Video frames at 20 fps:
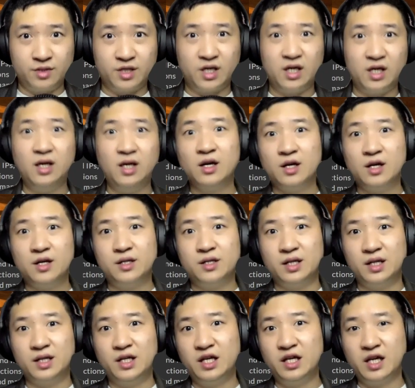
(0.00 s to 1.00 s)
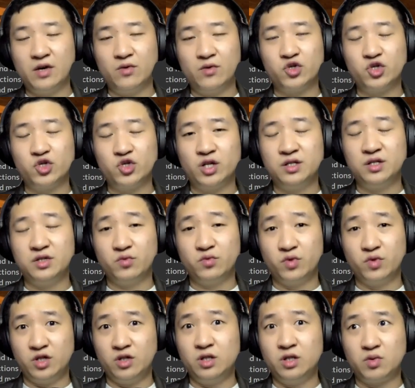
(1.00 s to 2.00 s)
Okay, the link I will share in the
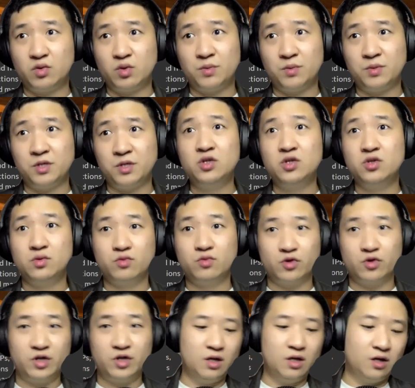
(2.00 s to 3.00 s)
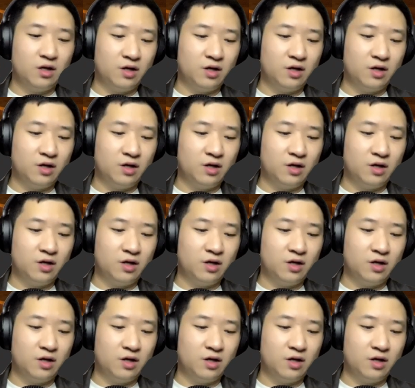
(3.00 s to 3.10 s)
video description. Don't worry.